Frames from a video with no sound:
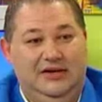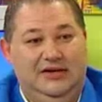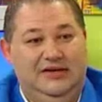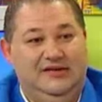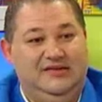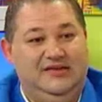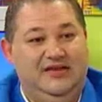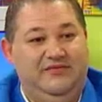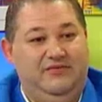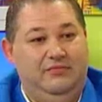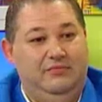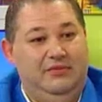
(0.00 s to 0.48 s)
nearly
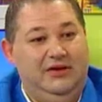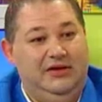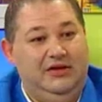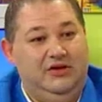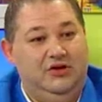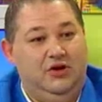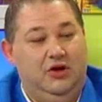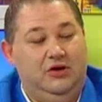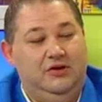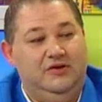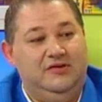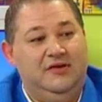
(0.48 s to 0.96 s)
$7
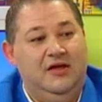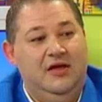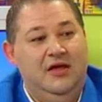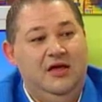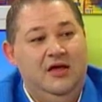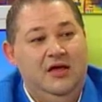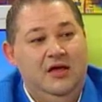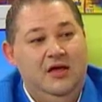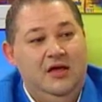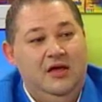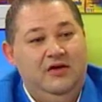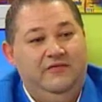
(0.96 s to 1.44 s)
million
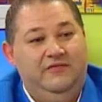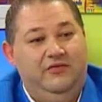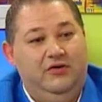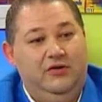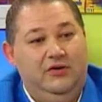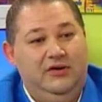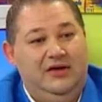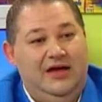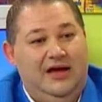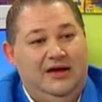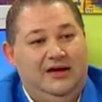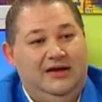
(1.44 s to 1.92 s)

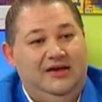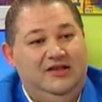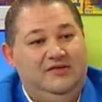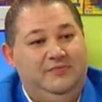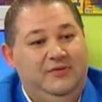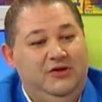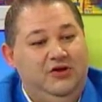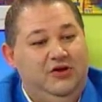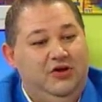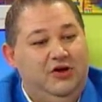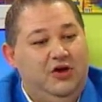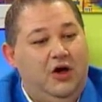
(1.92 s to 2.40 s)
for young
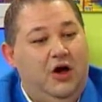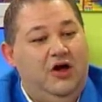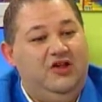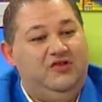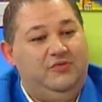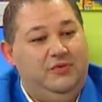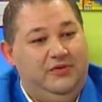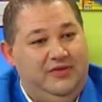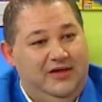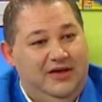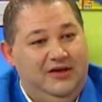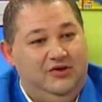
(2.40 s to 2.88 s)
kids. But you
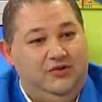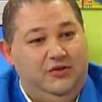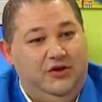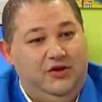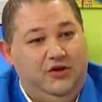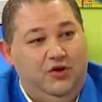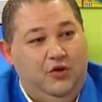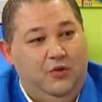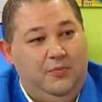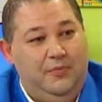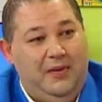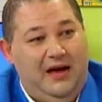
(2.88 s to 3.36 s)
guys were there
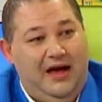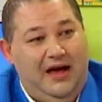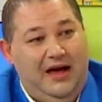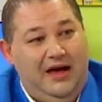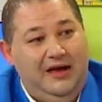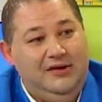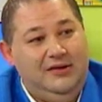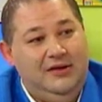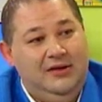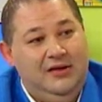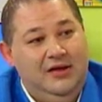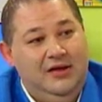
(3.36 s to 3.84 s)
doing your part.